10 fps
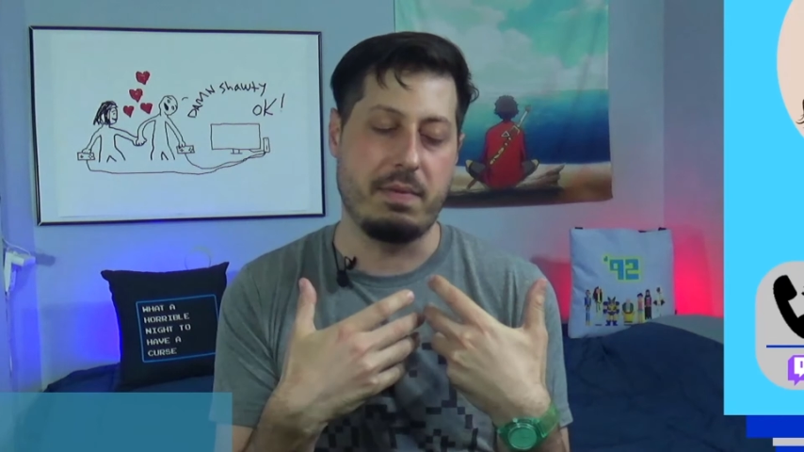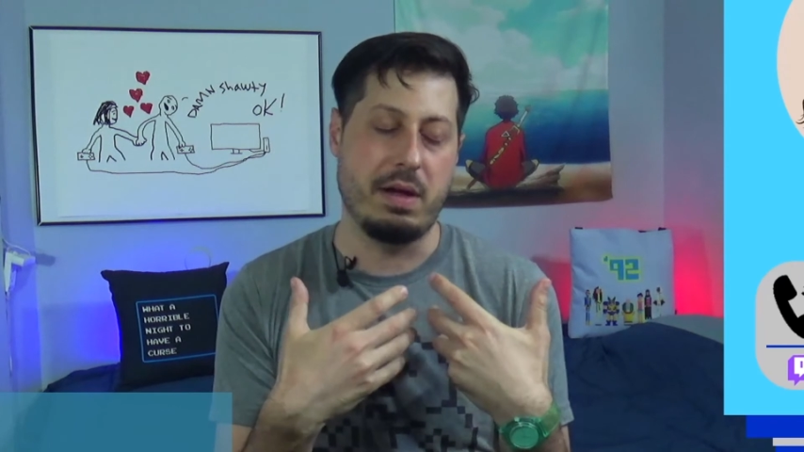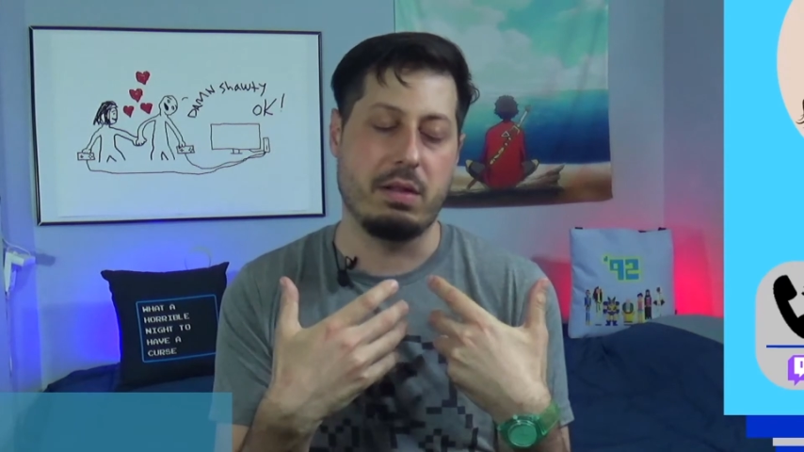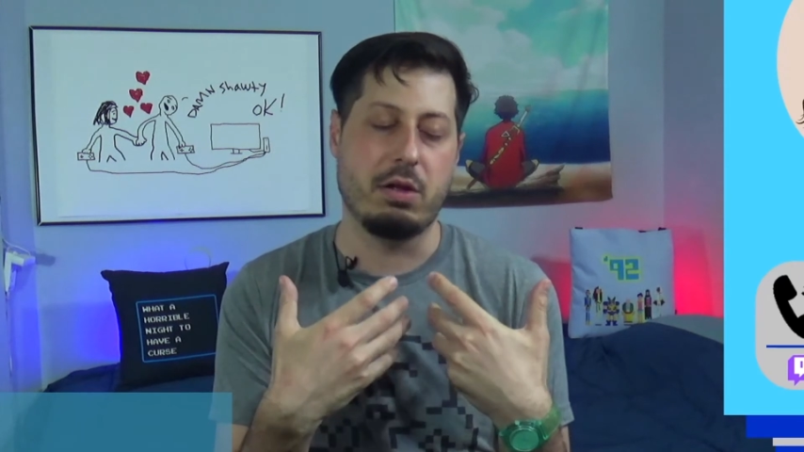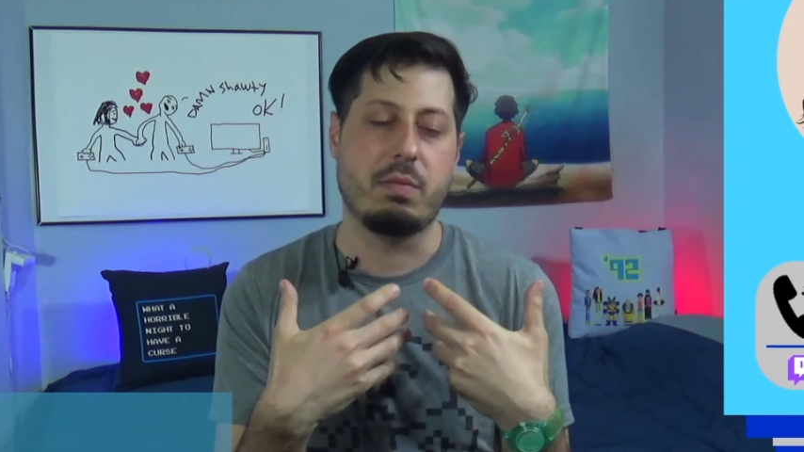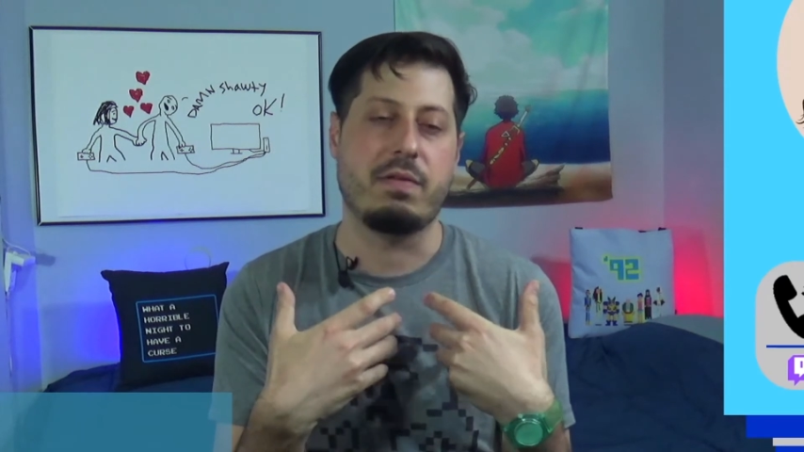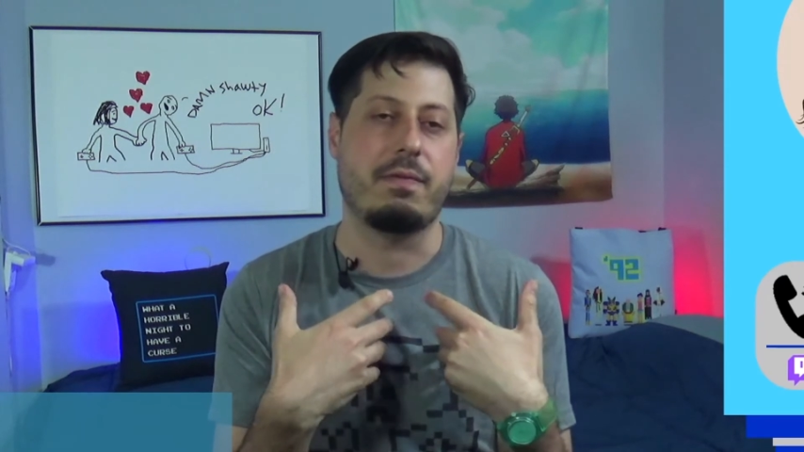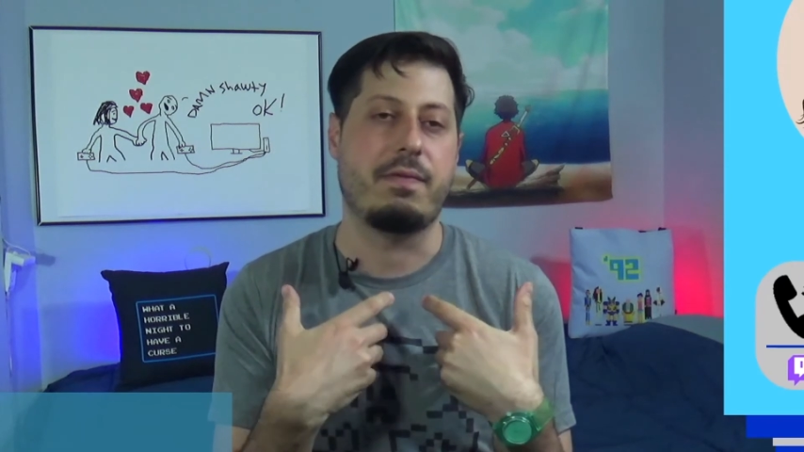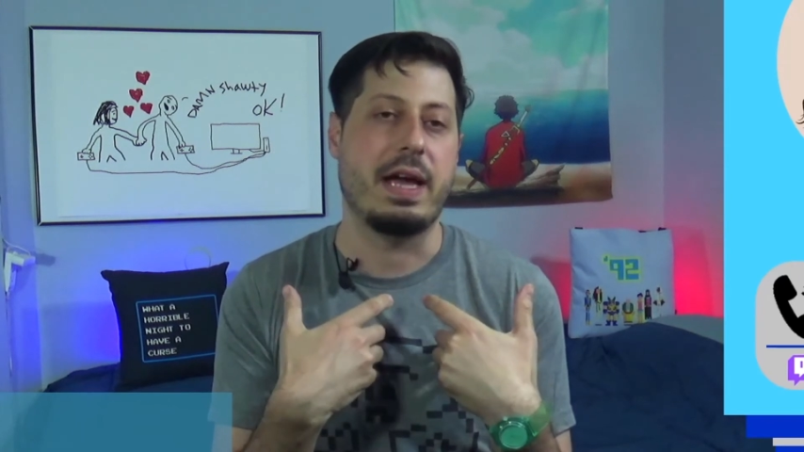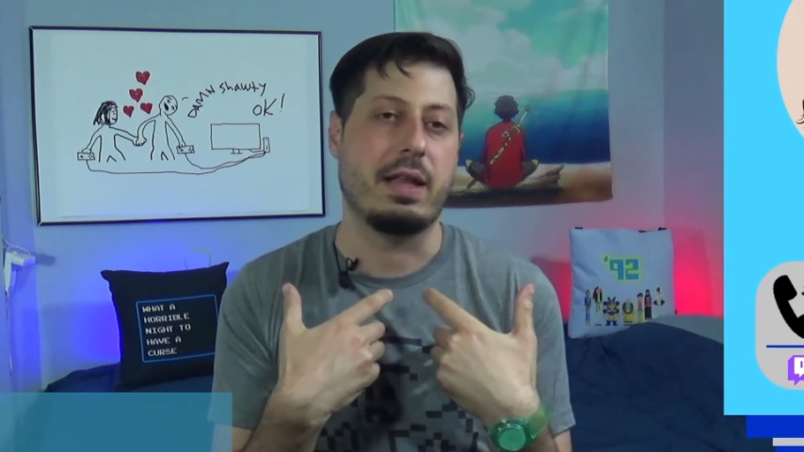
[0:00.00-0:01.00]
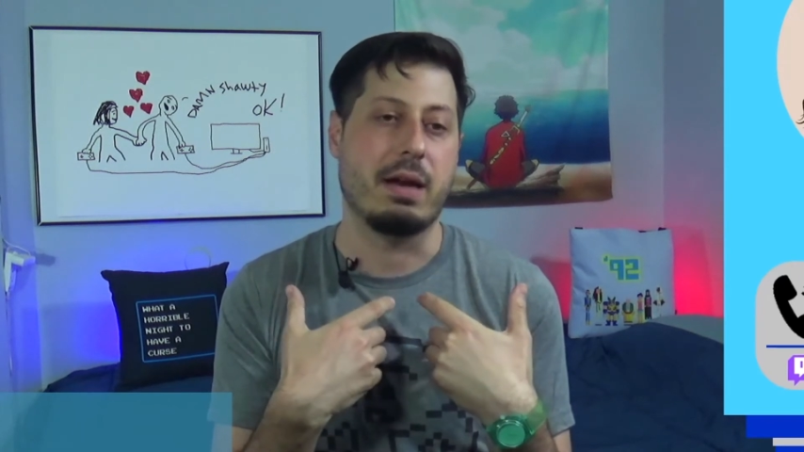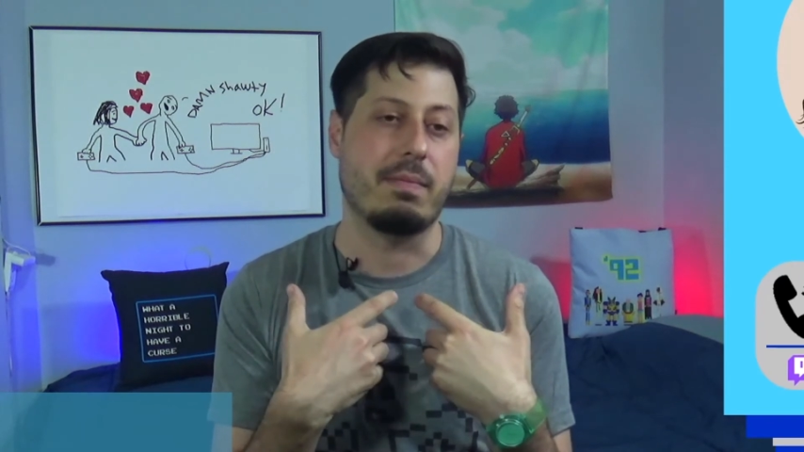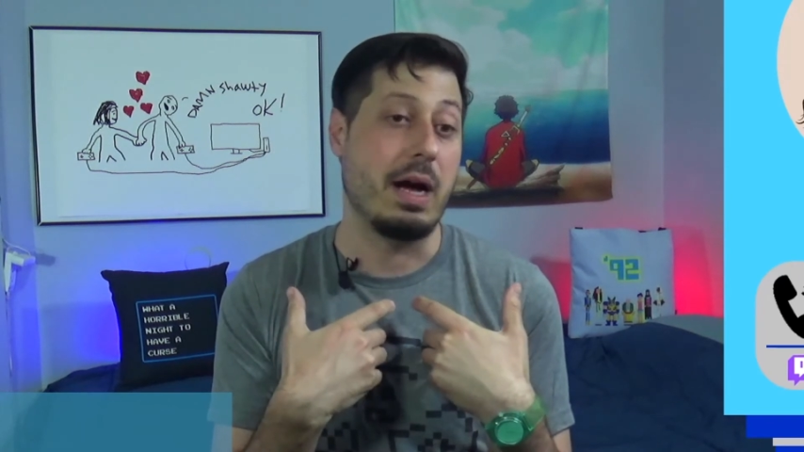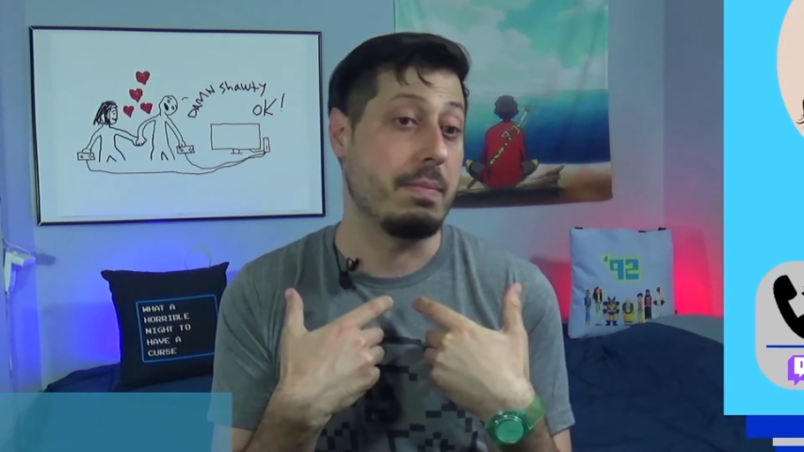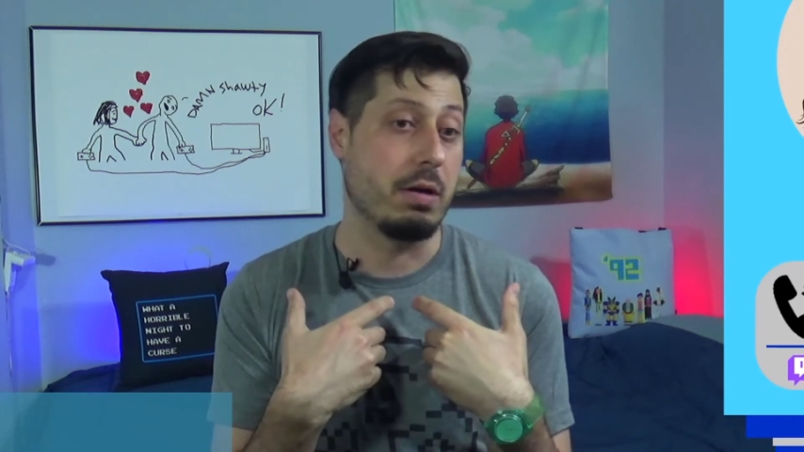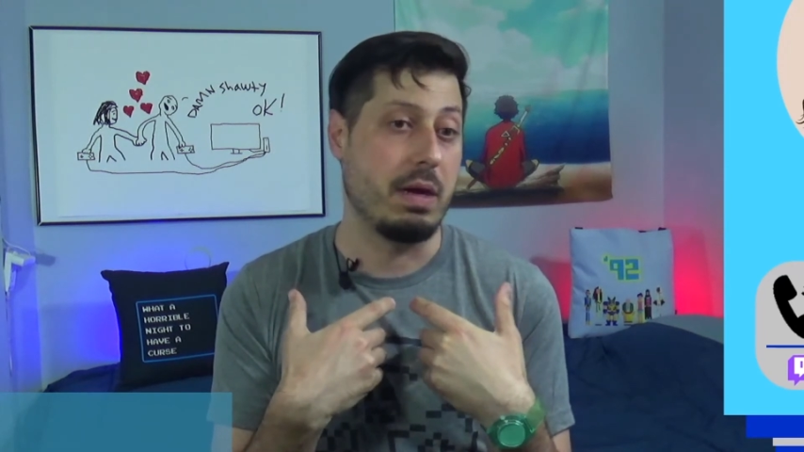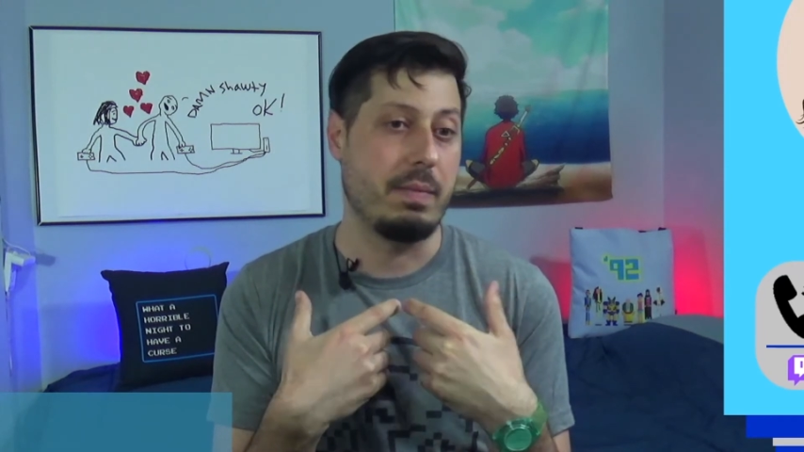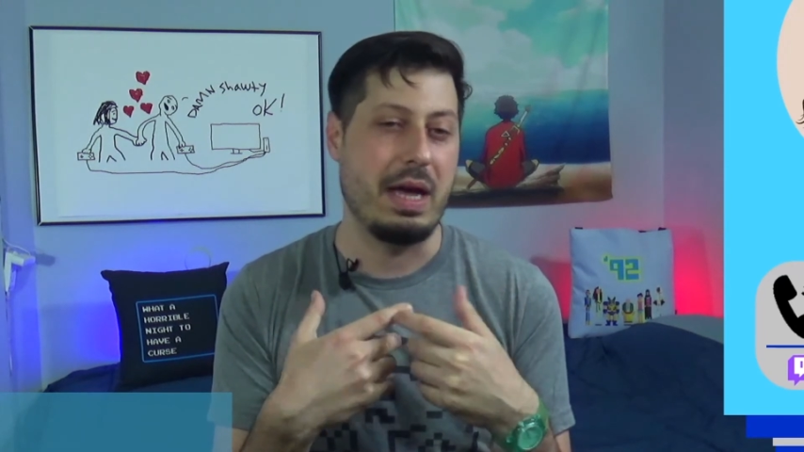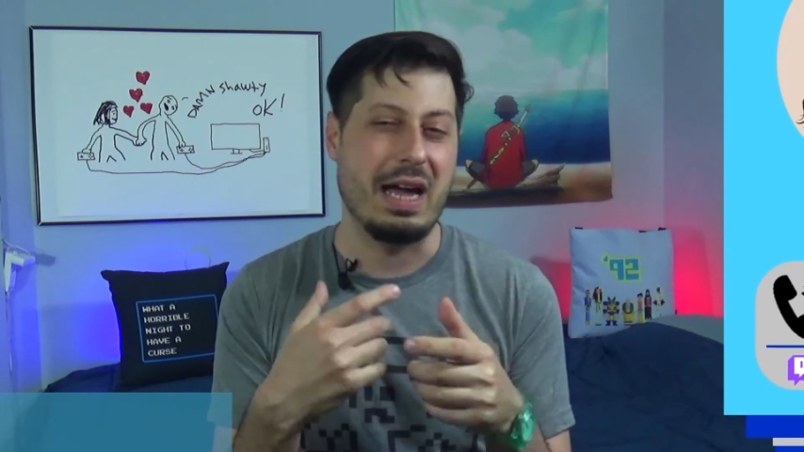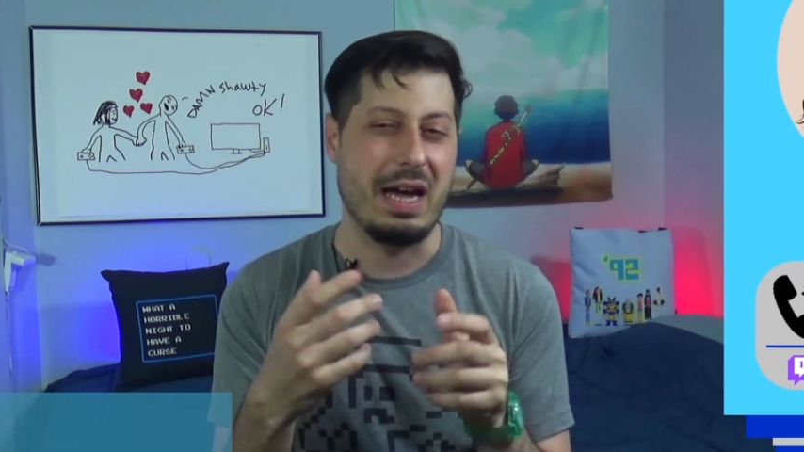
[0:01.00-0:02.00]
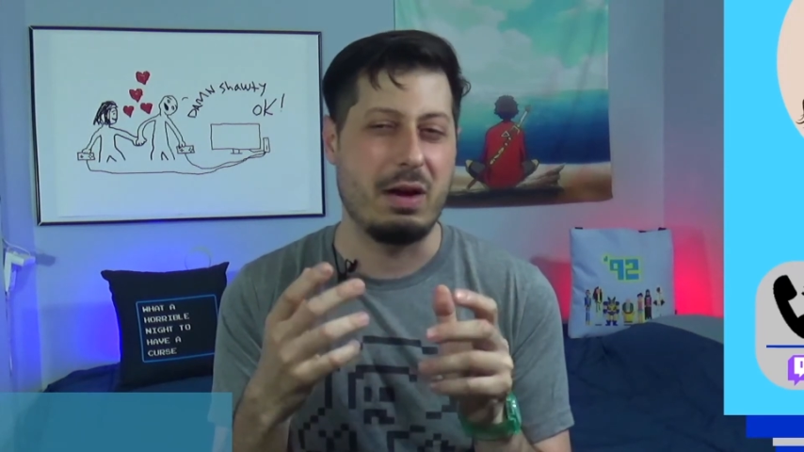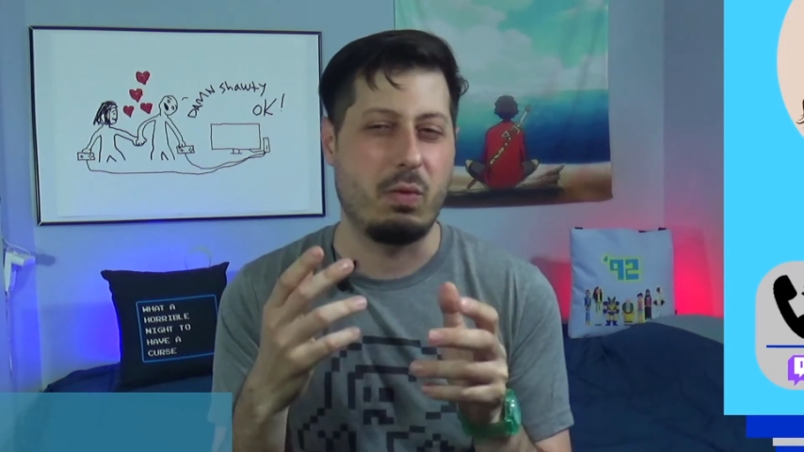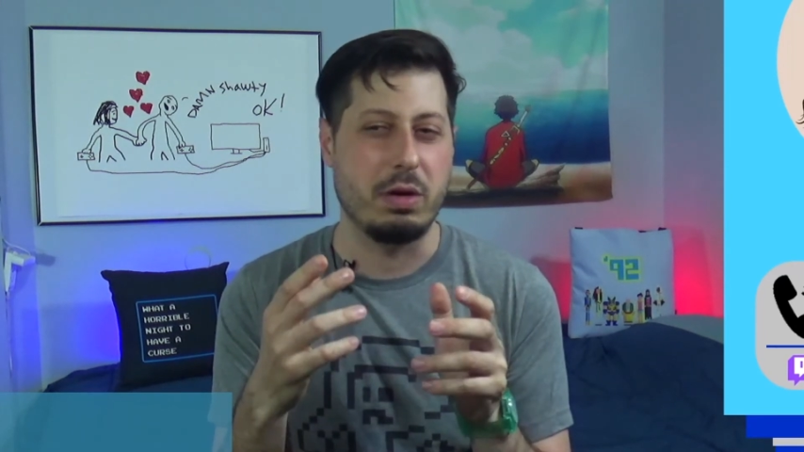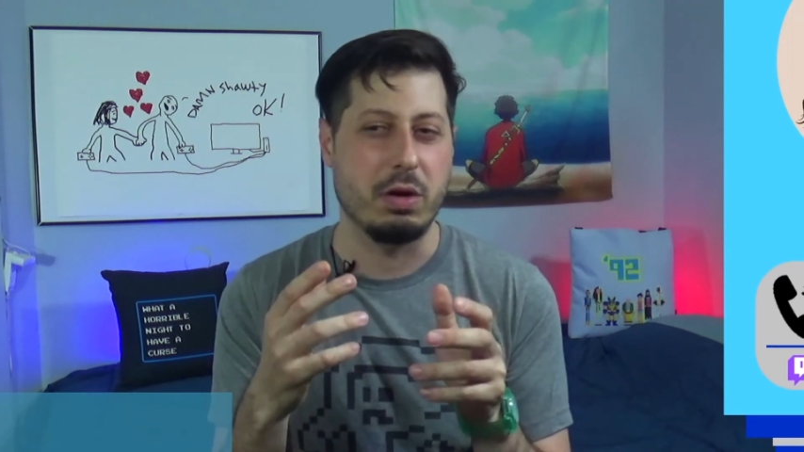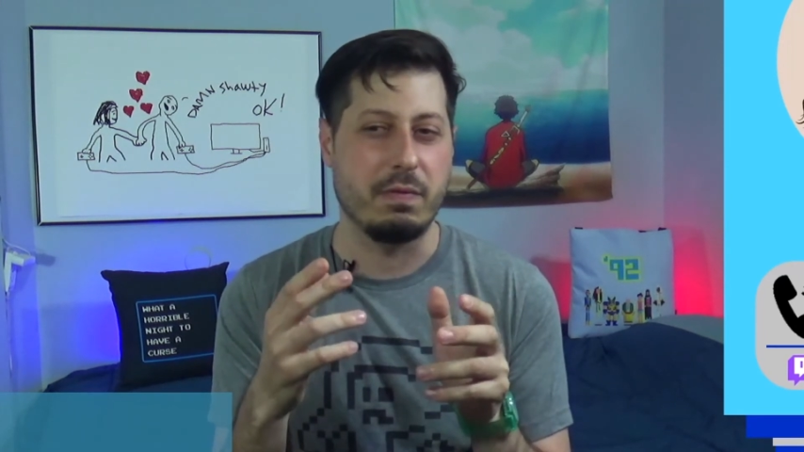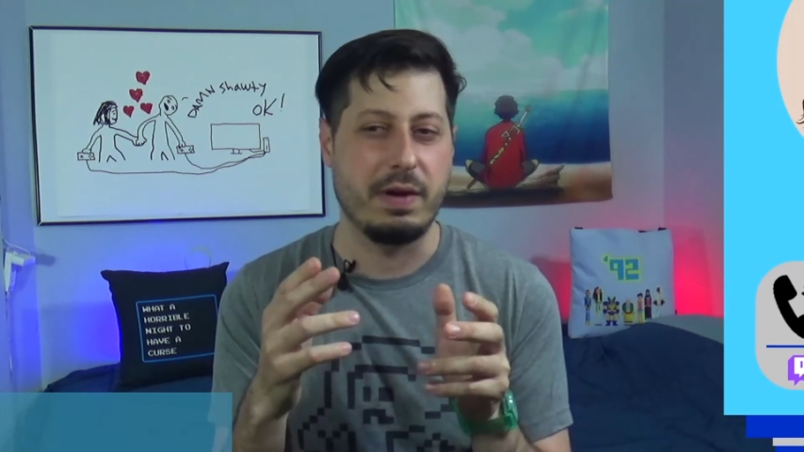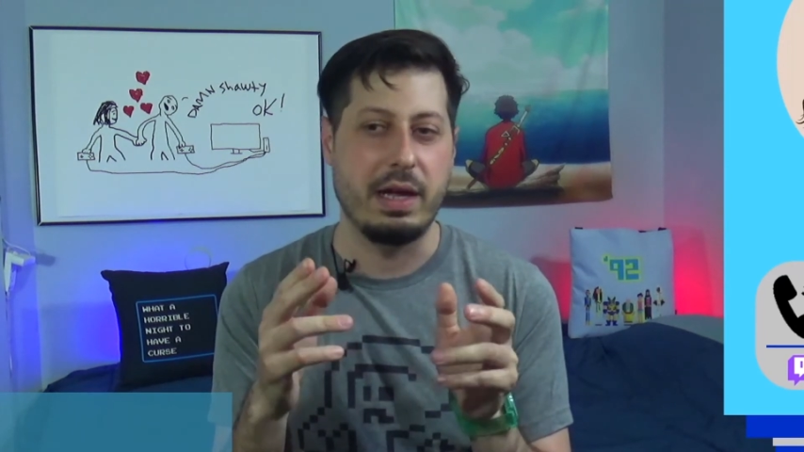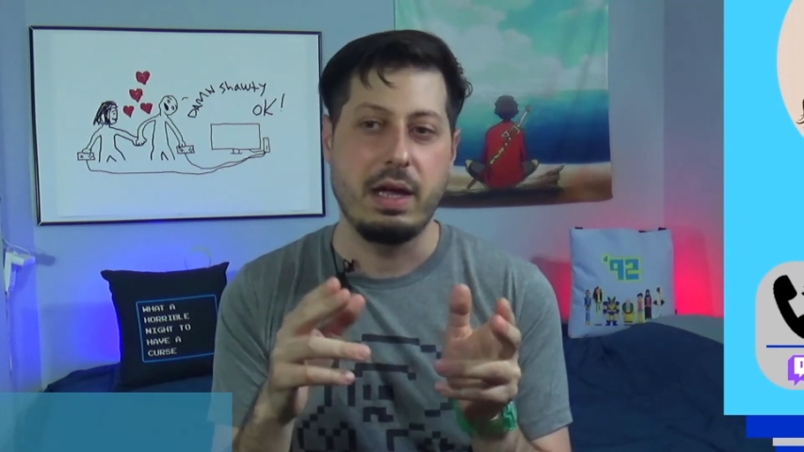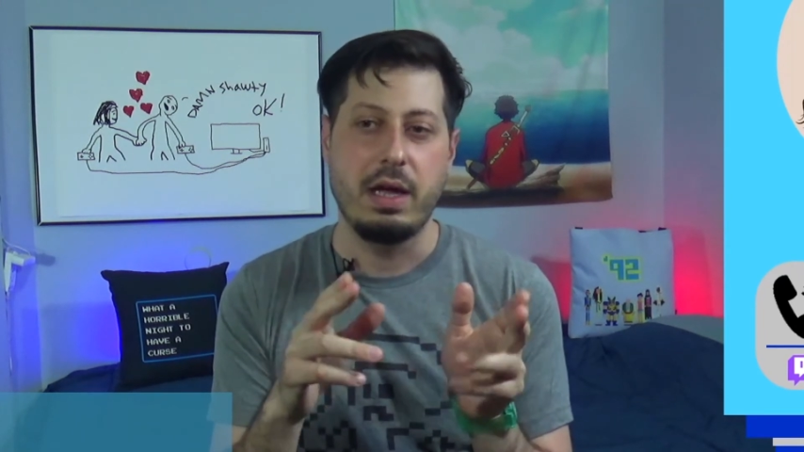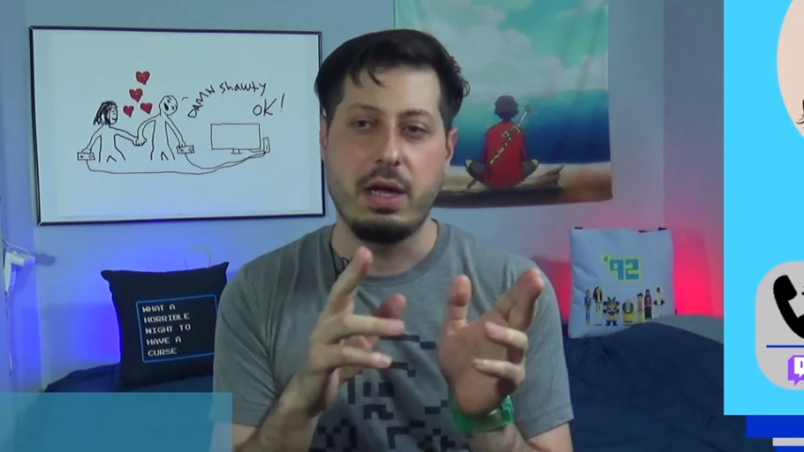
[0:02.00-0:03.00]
little bit of a failing on my part maybe, I kind of wonder if I